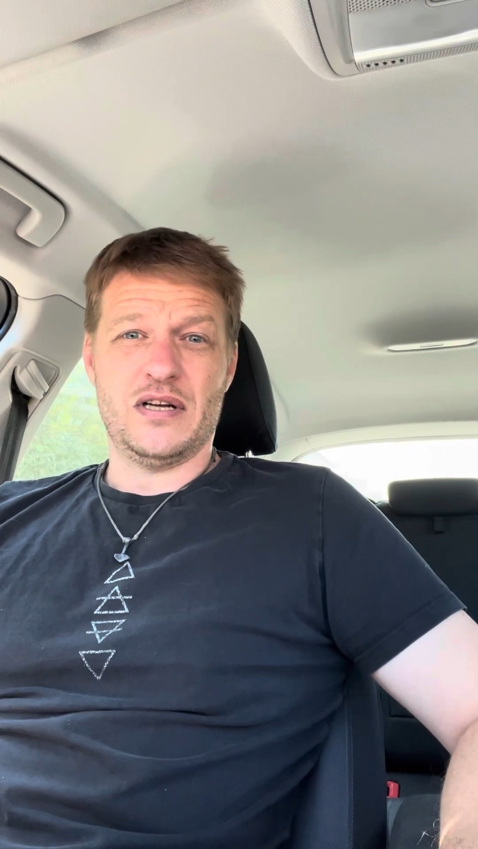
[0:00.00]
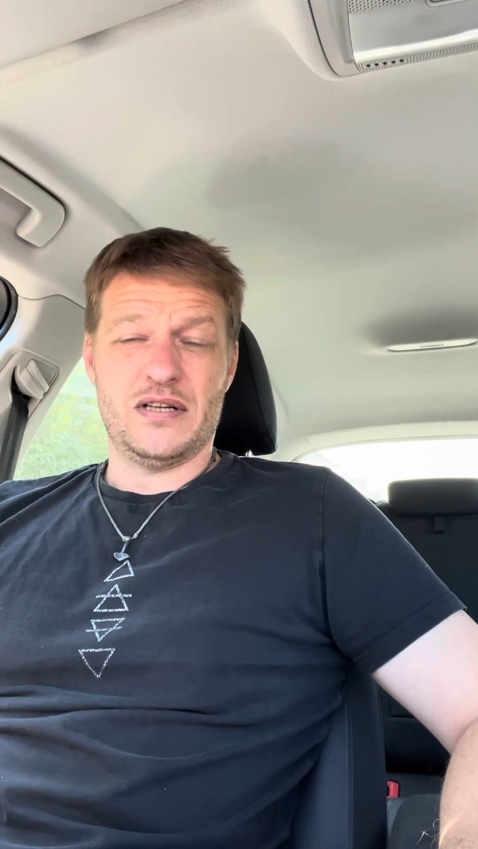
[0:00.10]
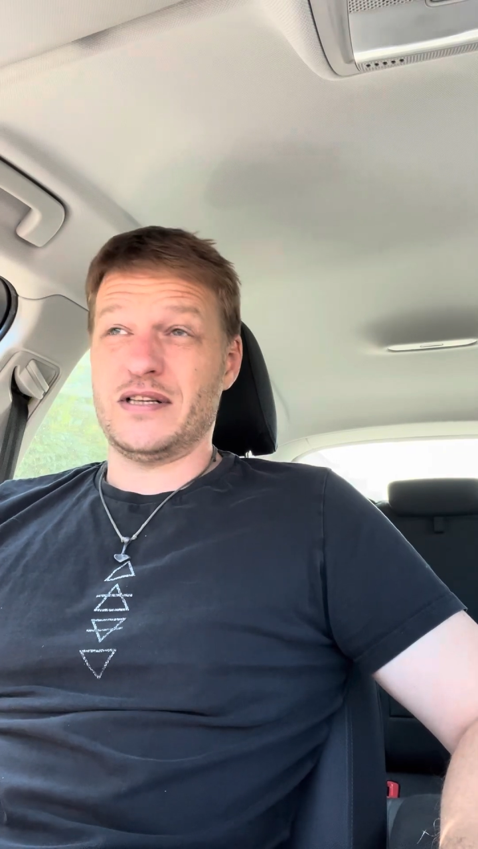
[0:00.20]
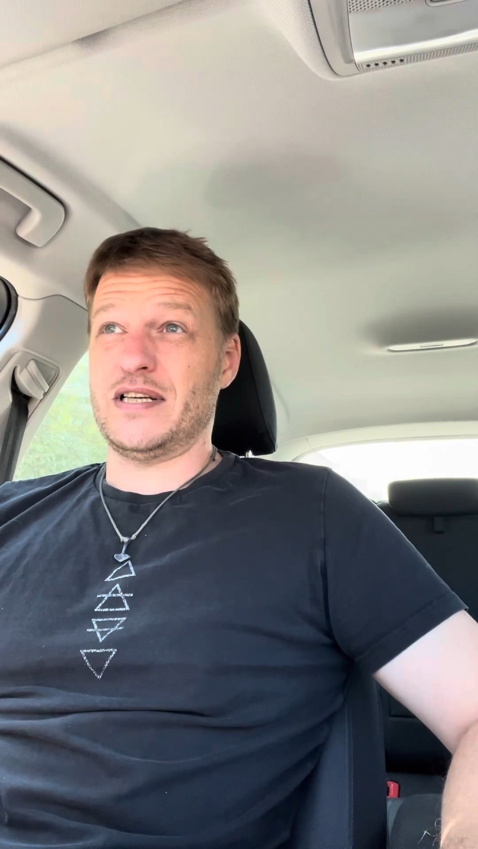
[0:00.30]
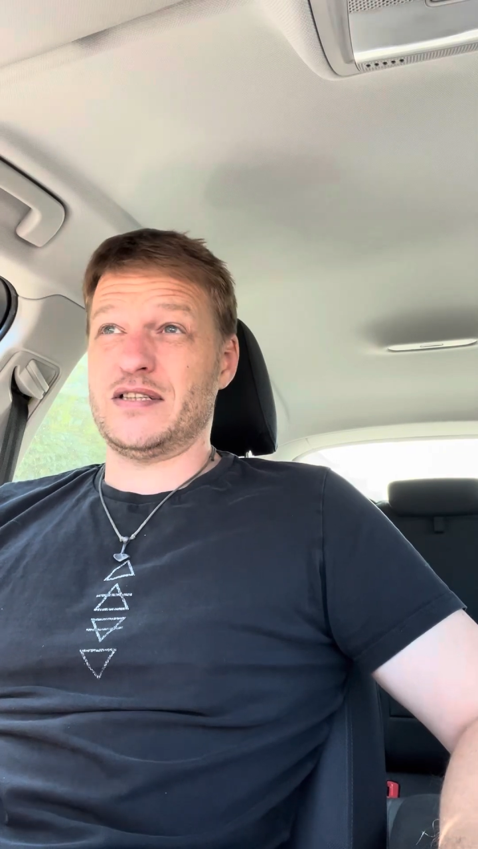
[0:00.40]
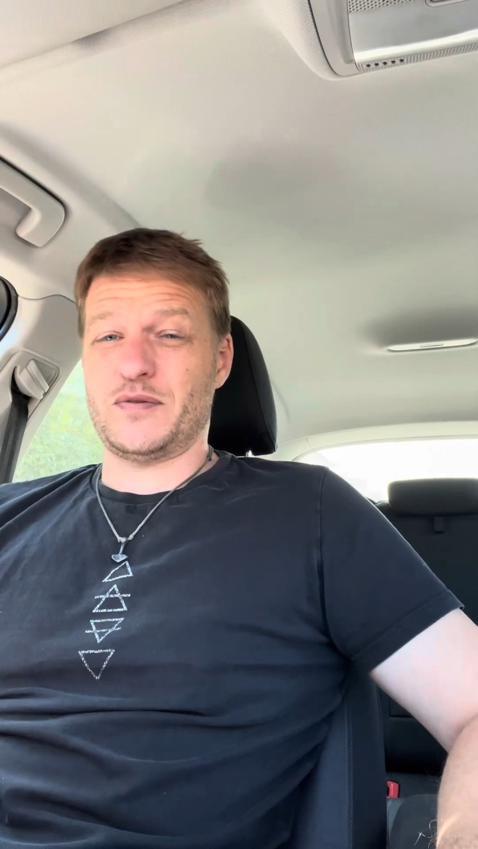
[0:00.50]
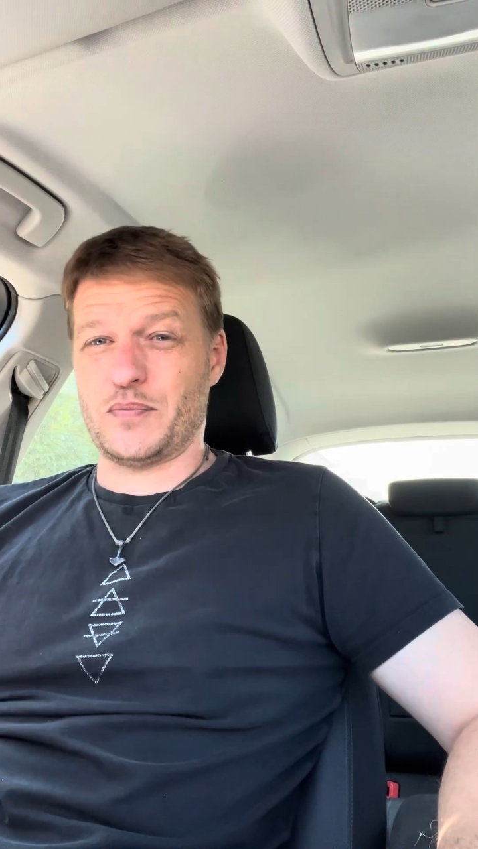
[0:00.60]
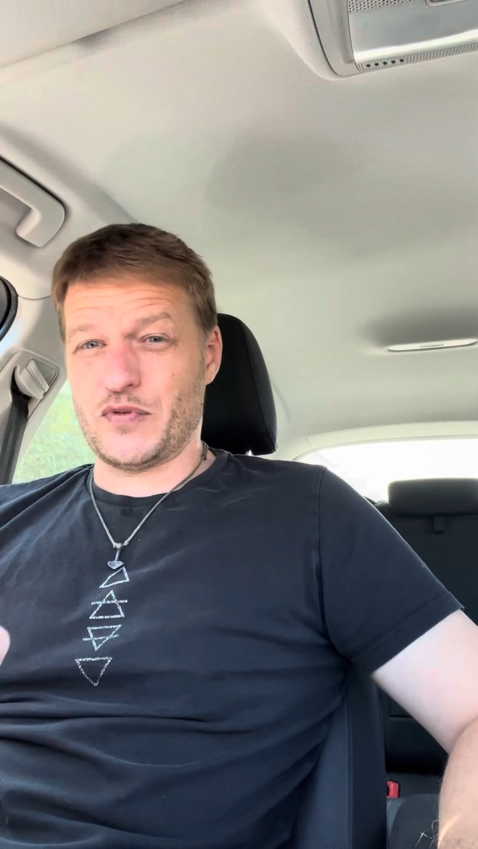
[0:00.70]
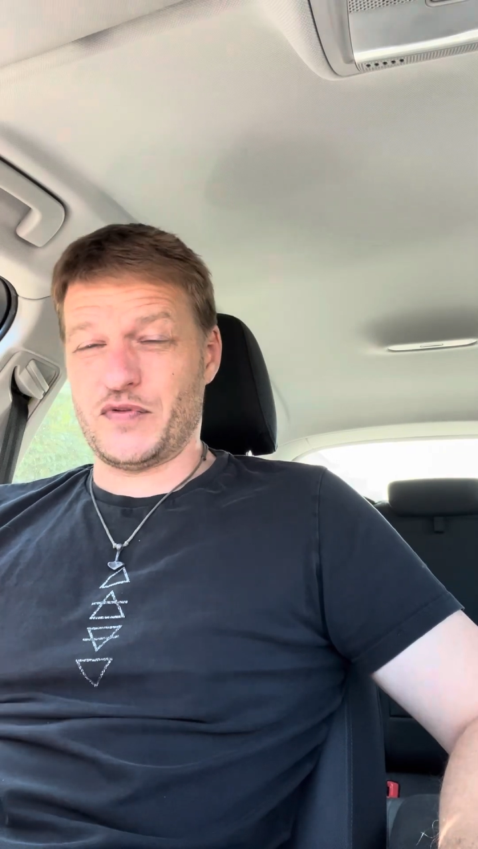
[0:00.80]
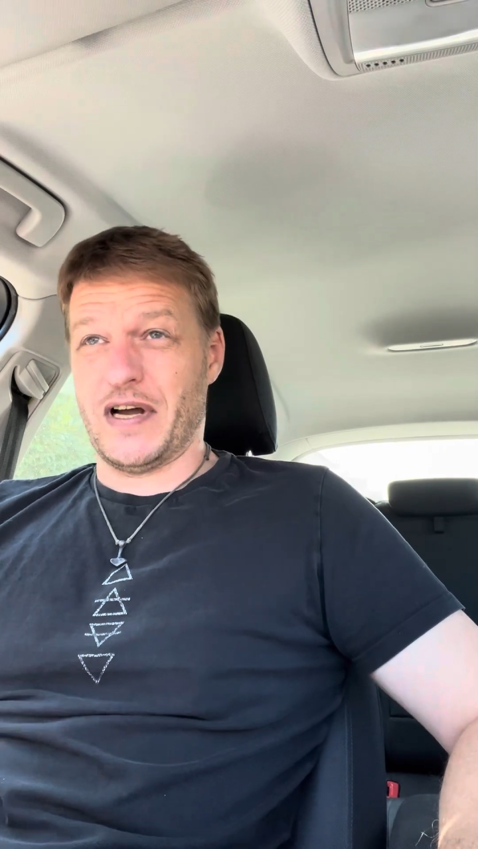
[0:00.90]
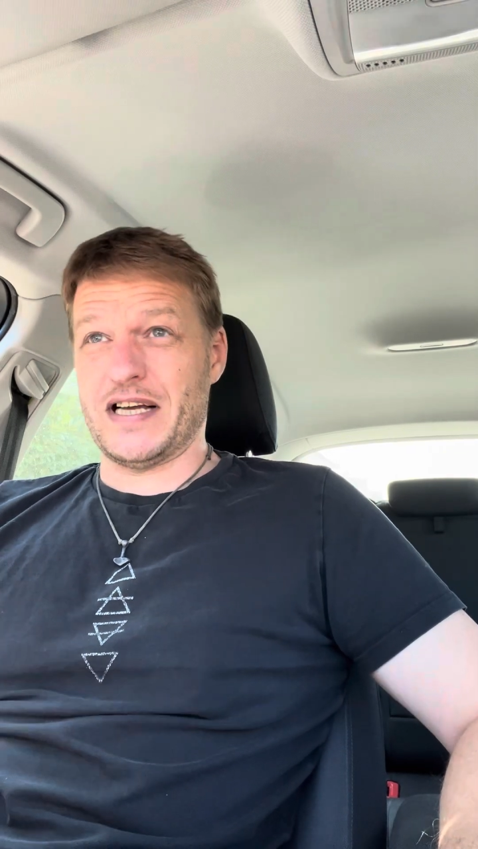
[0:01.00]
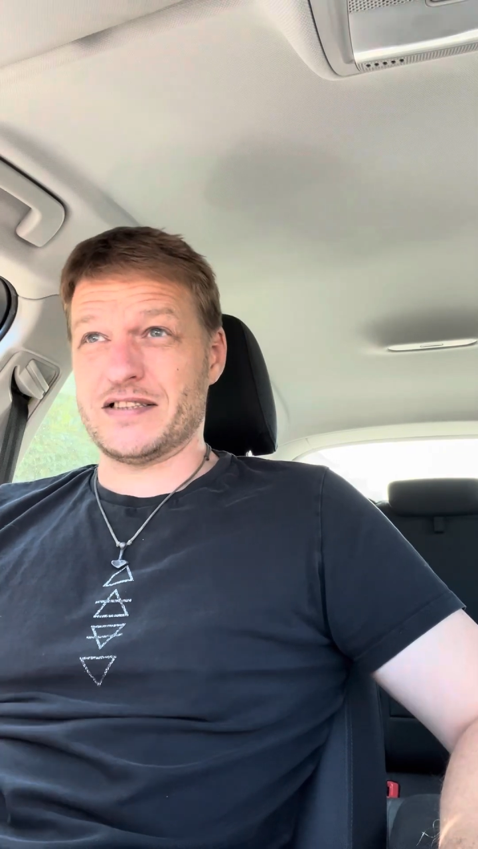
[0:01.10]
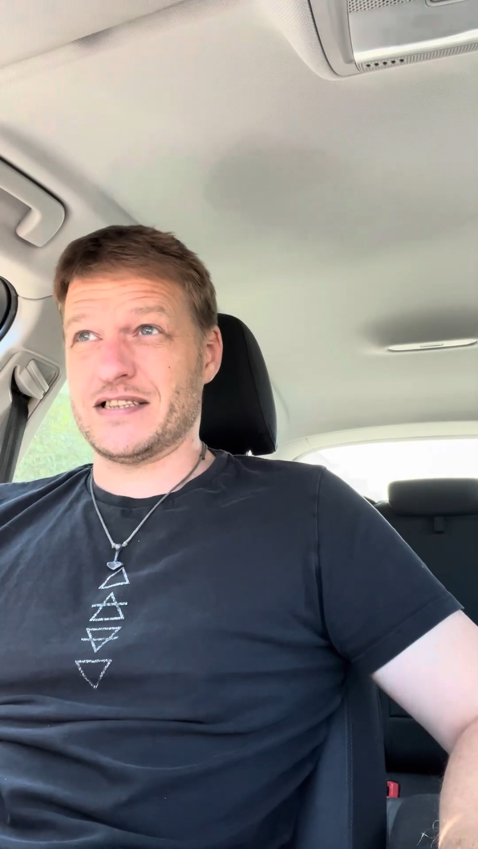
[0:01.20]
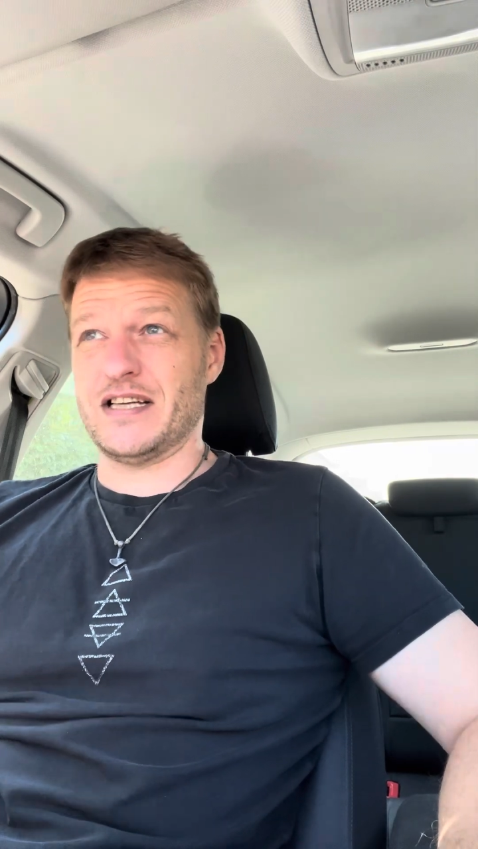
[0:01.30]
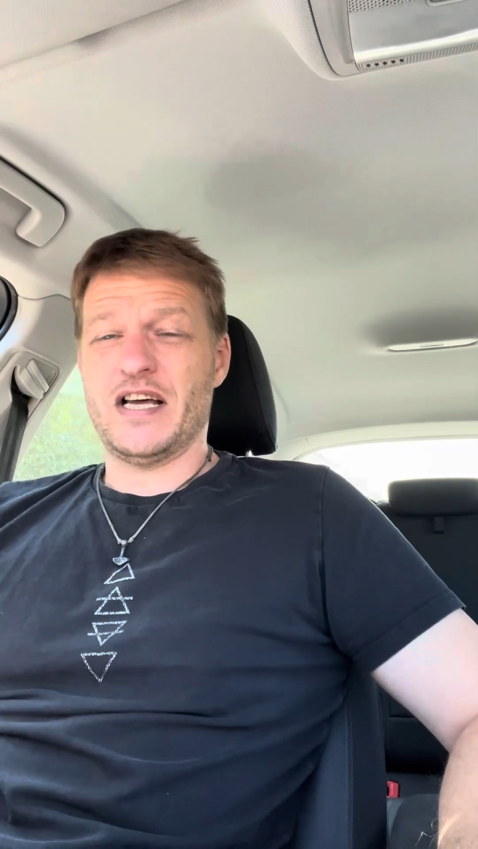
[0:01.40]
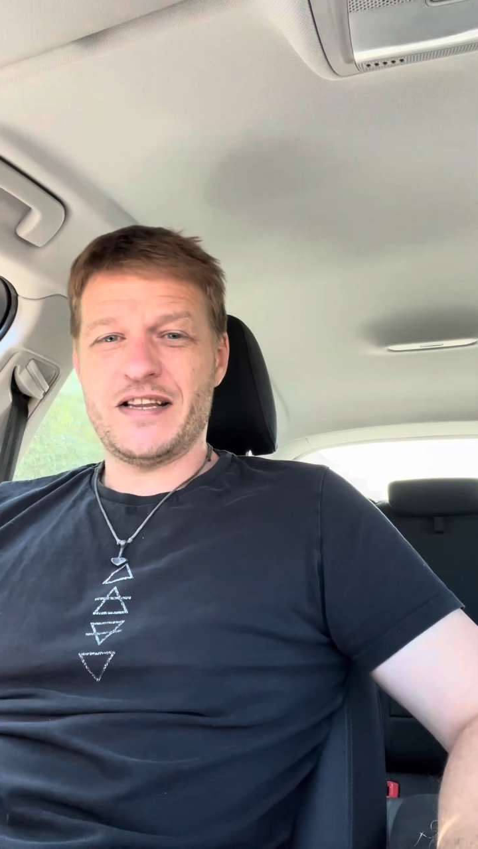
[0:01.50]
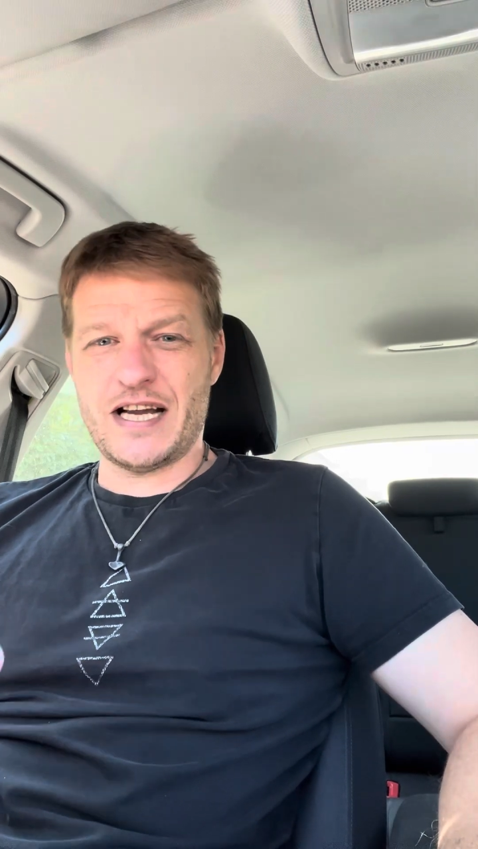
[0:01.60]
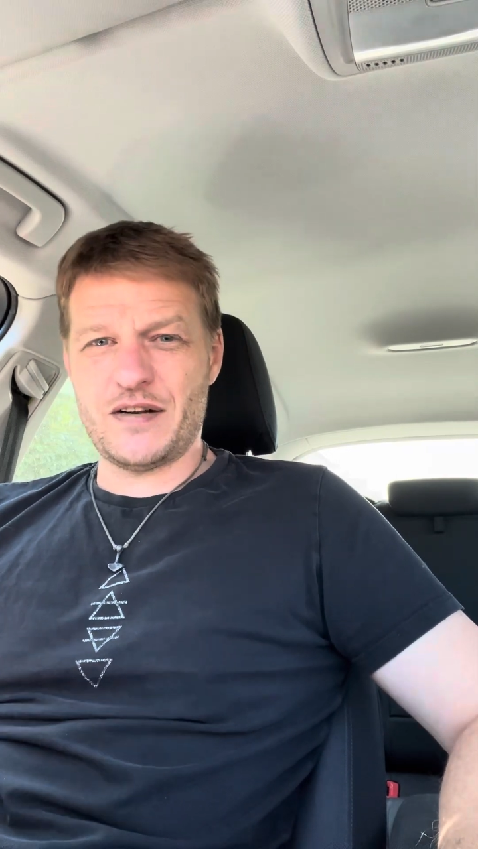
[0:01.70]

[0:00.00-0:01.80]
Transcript: these are the professors, they'd